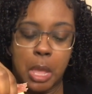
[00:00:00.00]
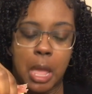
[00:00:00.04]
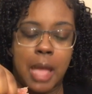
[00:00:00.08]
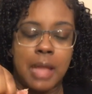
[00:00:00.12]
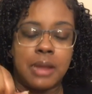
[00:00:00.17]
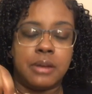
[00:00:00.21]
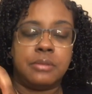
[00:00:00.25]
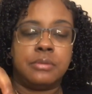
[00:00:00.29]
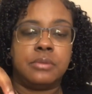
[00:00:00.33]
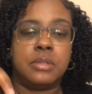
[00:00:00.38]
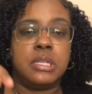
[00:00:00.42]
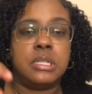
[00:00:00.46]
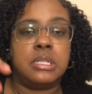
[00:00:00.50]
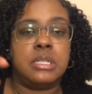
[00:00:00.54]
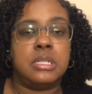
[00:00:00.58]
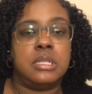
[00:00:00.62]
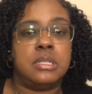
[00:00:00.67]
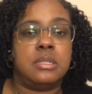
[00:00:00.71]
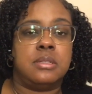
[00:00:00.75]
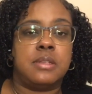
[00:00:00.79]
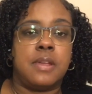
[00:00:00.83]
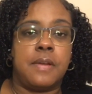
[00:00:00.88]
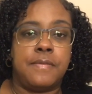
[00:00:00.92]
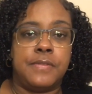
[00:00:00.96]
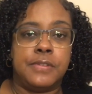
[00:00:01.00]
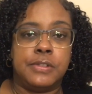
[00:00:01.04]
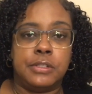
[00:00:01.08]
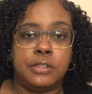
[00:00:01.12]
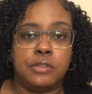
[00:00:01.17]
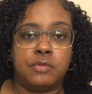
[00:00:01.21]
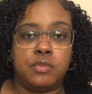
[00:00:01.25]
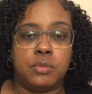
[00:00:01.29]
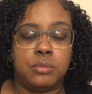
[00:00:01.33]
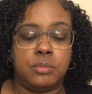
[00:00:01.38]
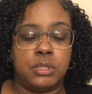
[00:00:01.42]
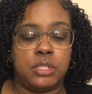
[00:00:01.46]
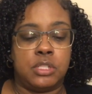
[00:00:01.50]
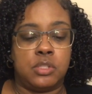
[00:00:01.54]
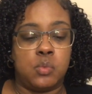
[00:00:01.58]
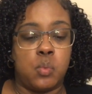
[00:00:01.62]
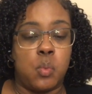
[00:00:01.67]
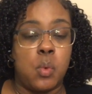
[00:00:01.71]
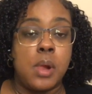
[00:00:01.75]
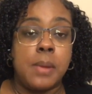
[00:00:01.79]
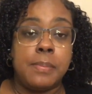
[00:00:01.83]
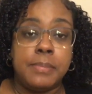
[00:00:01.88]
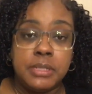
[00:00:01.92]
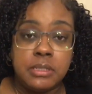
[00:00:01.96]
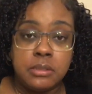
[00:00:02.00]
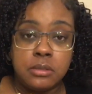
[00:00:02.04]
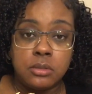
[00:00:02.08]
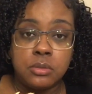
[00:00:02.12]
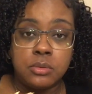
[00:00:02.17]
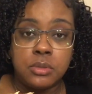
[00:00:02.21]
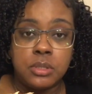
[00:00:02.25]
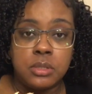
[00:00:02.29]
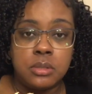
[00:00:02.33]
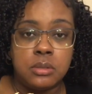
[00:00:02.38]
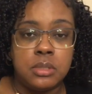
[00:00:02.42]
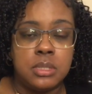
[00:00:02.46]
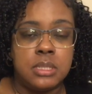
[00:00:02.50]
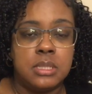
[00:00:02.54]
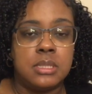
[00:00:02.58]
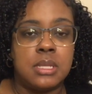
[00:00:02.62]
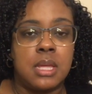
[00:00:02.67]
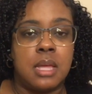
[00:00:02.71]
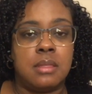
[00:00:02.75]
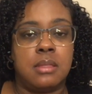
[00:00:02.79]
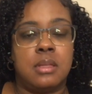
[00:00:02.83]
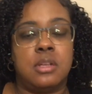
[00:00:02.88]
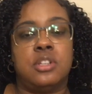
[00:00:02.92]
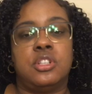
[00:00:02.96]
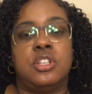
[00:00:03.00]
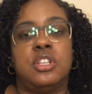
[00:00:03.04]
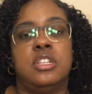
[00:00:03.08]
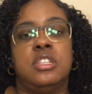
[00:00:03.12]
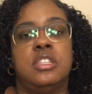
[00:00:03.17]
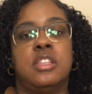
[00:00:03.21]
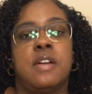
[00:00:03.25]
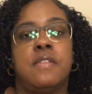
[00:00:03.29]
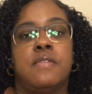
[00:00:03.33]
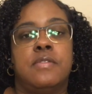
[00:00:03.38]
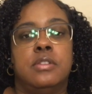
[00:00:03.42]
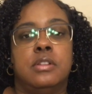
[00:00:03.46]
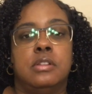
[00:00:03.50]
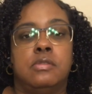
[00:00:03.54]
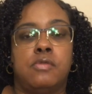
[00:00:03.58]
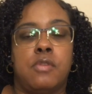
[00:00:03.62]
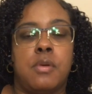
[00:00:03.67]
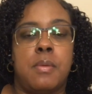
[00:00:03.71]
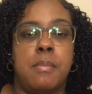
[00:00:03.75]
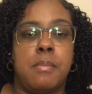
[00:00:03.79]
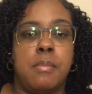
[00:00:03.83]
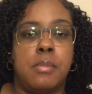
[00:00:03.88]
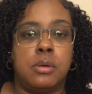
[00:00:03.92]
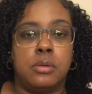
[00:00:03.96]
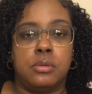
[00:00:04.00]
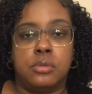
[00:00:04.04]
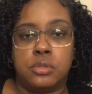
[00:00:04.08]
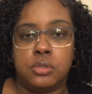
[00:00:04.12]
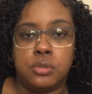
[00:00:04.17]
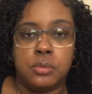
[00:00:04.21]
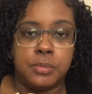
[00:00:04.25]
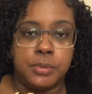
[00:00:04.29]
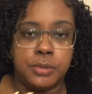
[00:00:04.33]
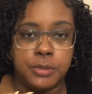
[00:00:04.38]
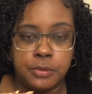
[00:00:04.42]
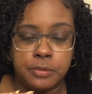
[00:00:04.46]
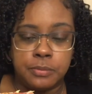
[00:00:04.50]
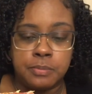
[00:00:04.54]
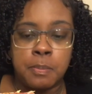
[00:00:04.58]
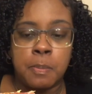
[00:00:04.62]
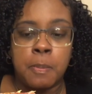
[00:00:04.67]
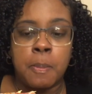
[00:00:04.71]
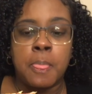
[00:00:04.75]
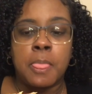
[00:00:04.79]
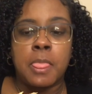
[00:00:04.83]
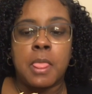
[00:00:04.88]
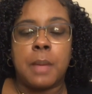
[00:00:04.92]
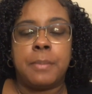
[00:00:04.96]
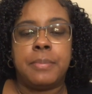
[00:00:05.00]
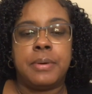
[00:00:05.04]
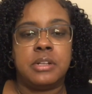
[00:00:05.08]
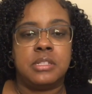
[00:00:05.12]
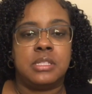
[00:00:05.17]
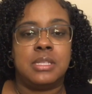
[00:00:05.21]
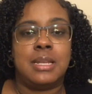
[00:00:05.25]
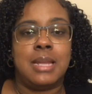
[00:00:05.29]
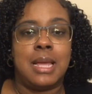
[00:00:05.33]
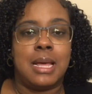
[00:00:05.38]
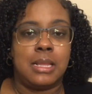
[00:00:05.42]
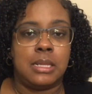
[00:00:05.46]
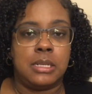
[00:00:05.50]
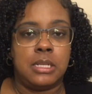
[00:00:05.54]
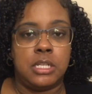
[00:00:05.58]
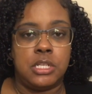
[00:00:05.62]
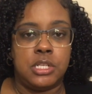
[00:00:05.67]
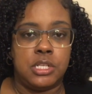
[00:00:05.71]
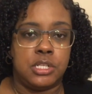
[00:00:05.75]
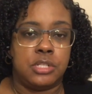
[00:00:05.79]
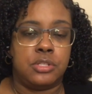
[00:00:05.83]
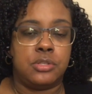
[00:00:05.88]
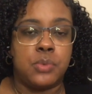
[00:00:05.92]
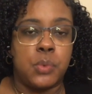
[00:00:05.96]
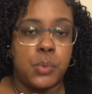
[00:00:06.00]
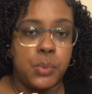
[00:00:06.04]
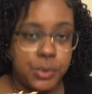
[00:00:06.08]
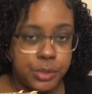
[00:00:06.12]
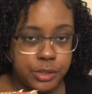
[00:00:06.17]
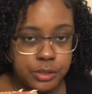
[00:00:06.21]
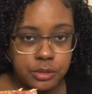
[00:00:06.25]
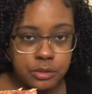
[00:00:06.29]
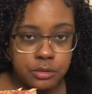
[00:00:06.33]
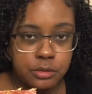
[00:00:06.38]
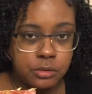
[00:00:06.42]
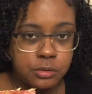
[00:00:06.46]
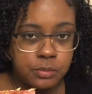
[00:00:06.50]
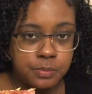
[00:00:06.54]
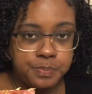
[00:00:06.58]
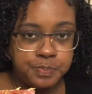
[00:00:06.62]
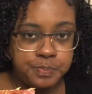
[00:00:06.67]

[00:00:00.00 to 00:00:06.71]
I don't think she suffers from just one mental illness. I think she suffers from multiple personality disorders,